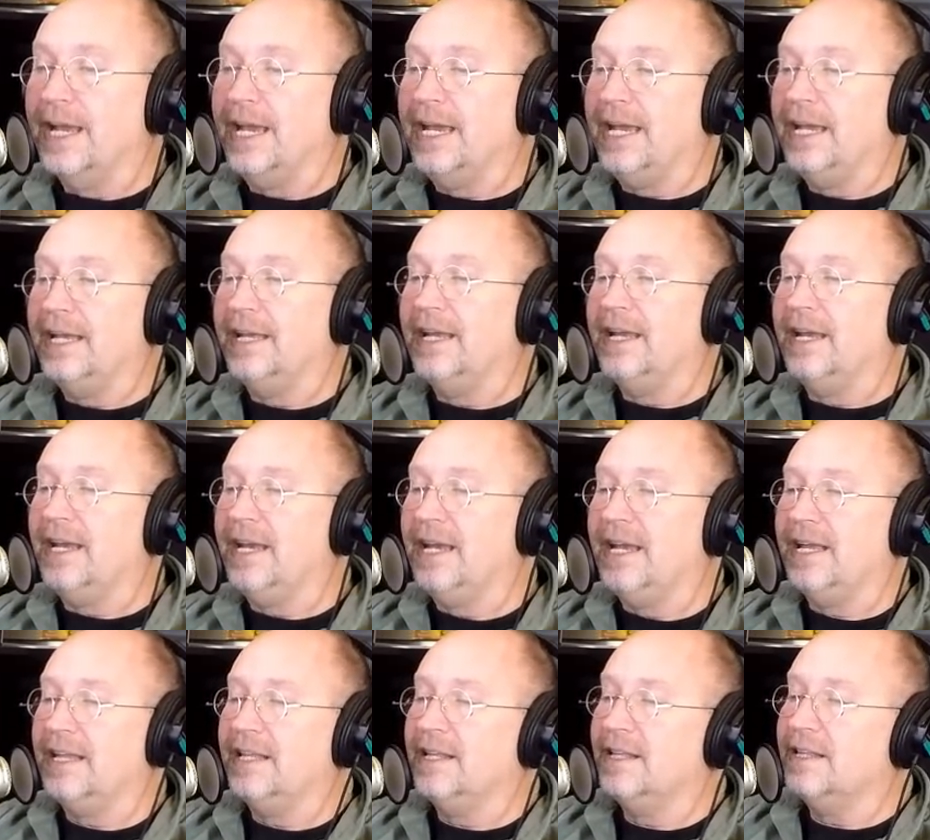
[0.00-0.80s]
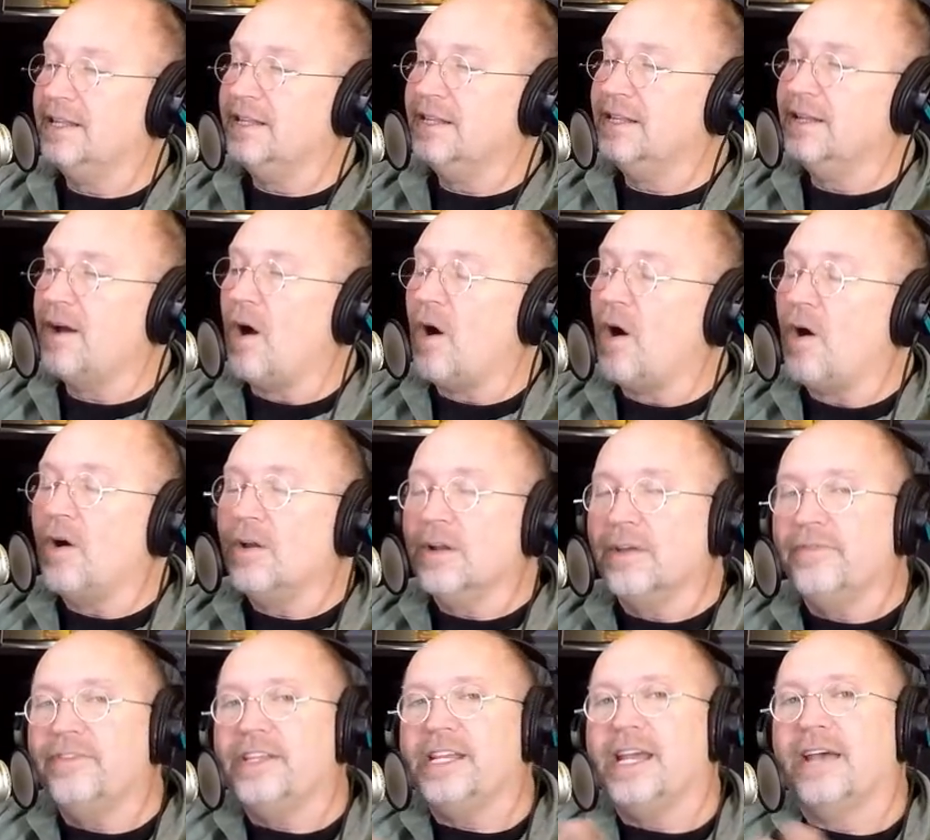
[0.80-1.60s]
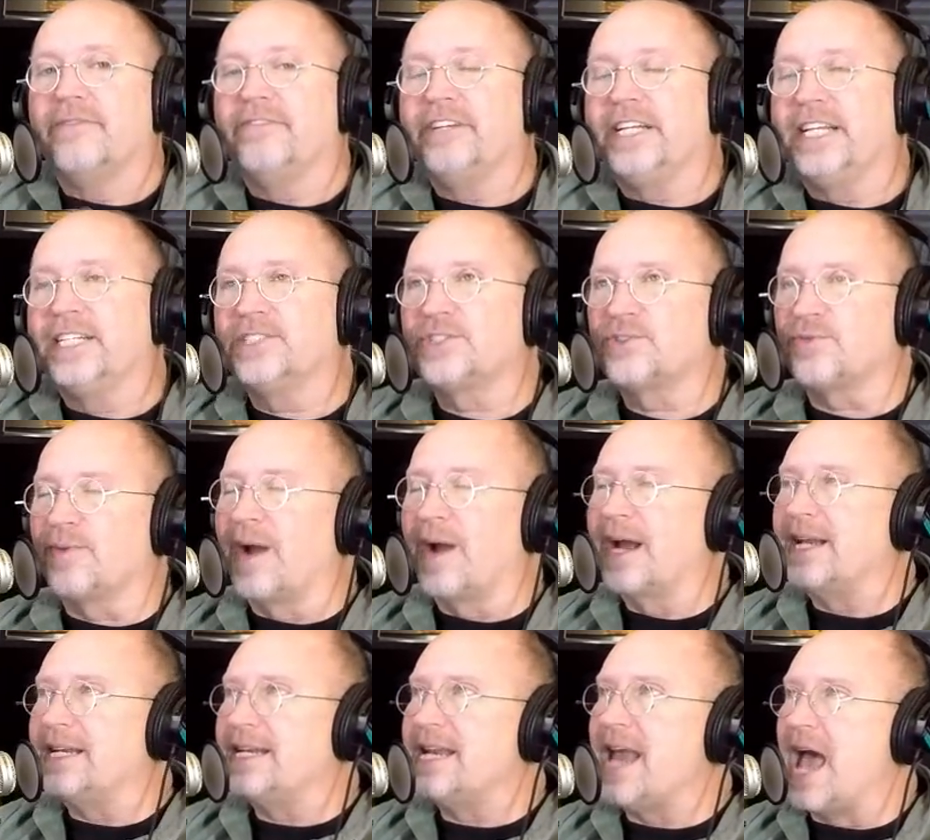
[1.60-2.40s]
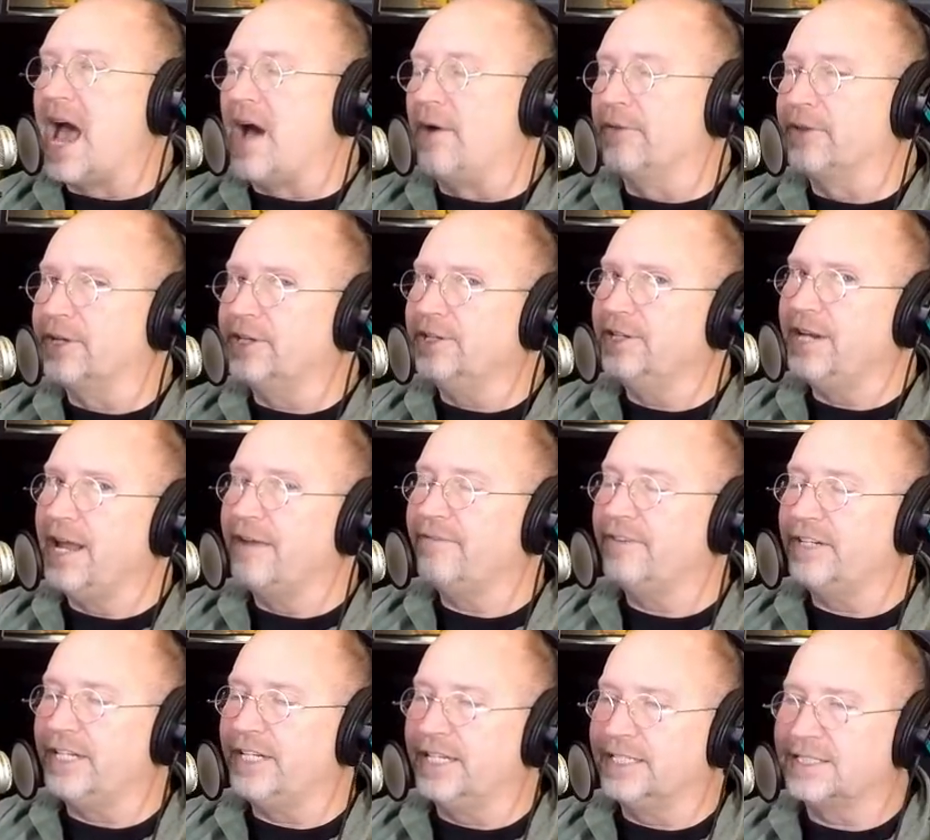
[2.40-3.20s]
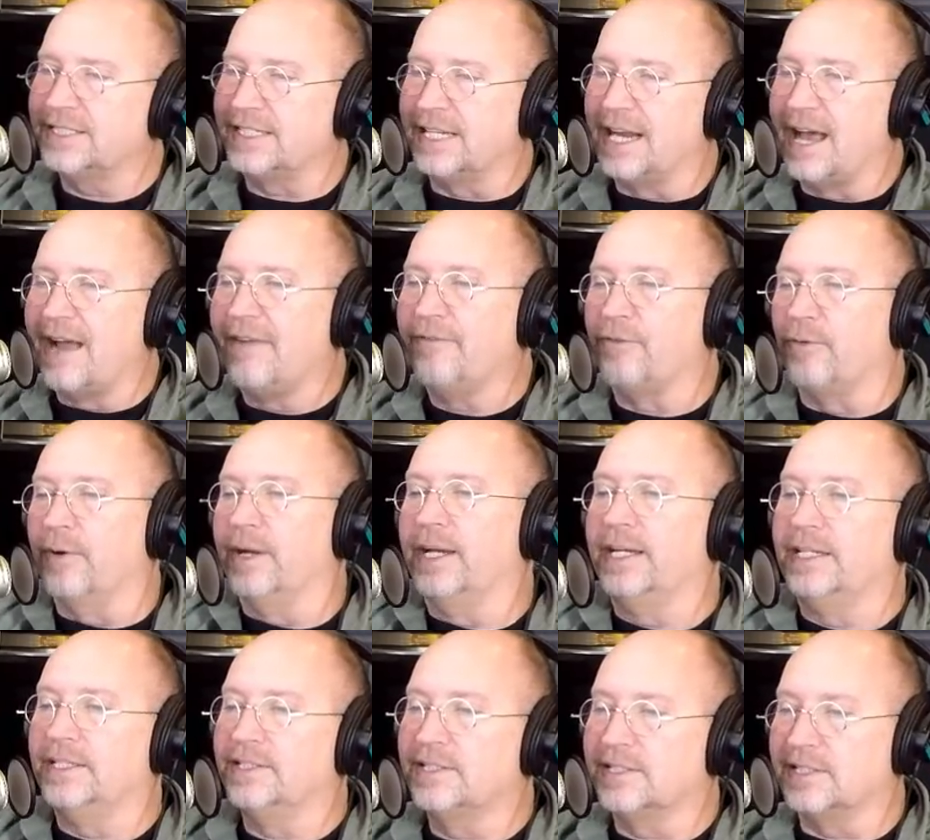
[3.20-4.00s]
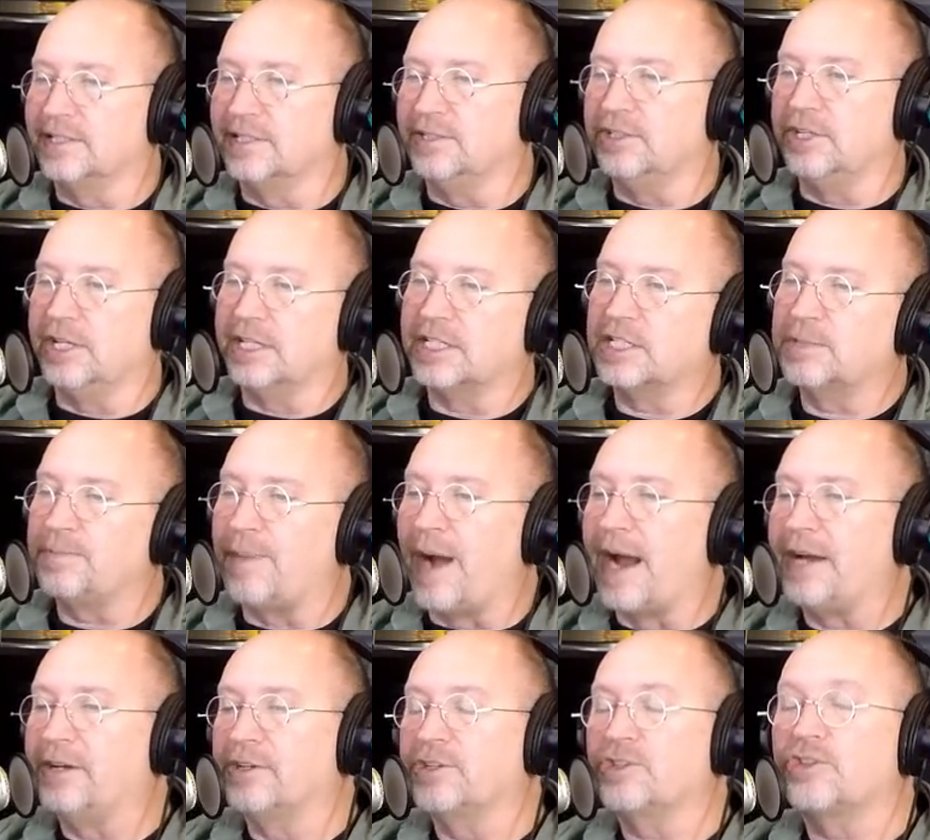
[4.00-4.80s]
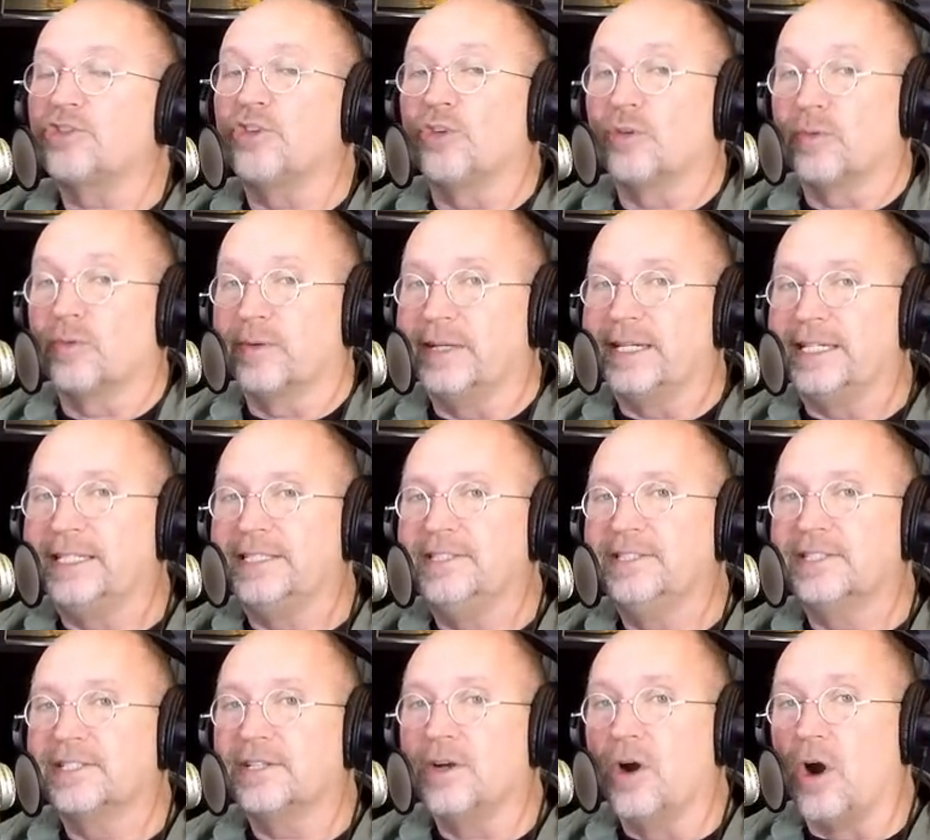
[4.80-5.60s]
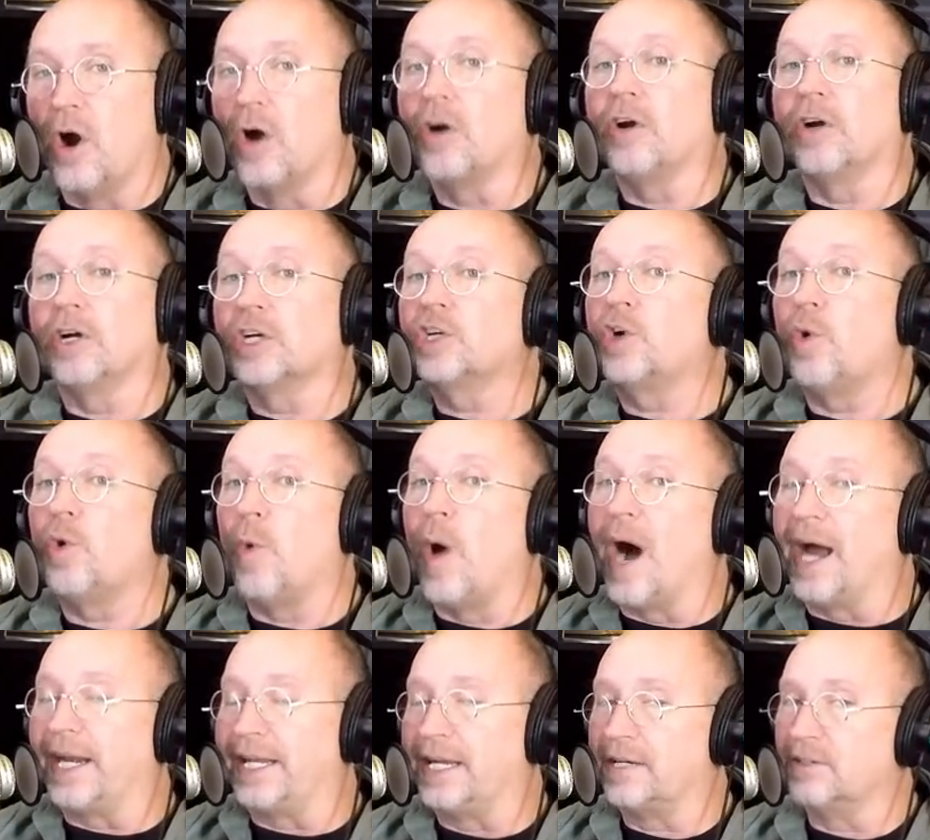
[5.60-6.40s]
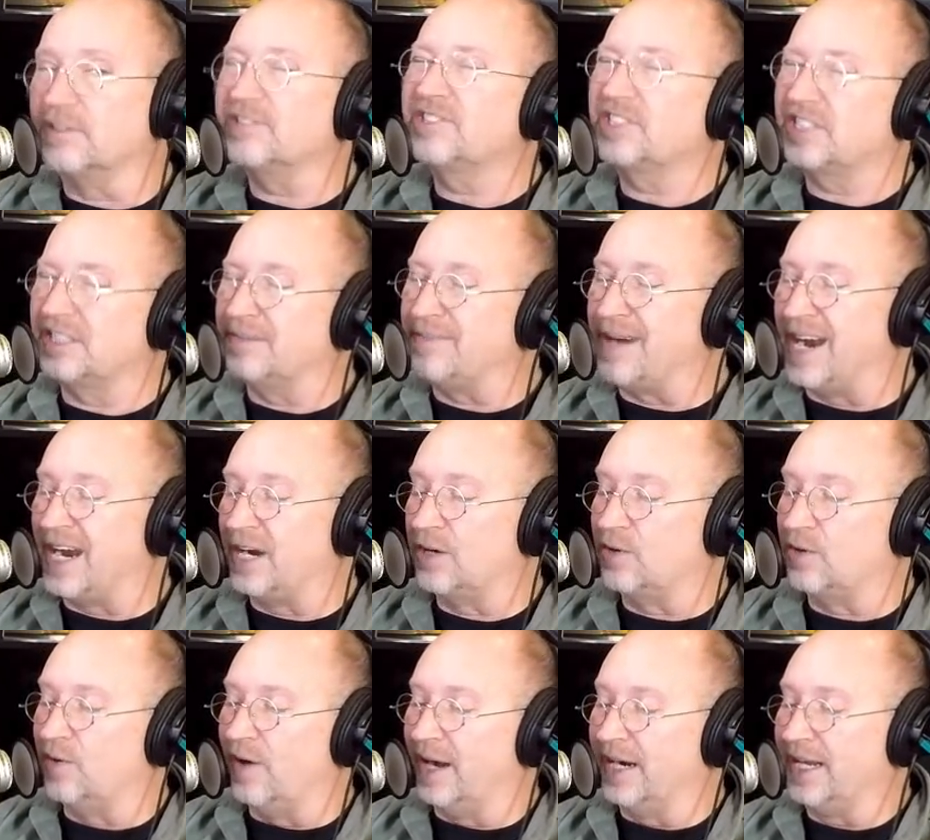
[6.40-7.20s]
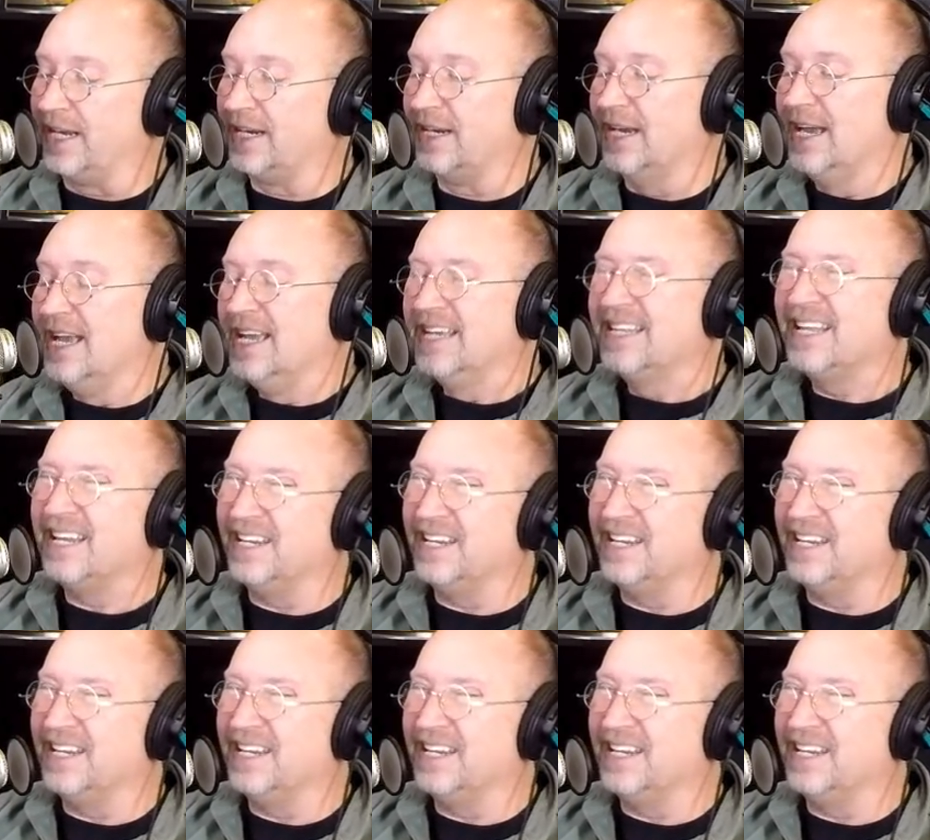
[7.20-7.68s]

it, it, all of the evidence right now, the good evidence that I've read suggests spinosaurids are aquatic or semi aquatic.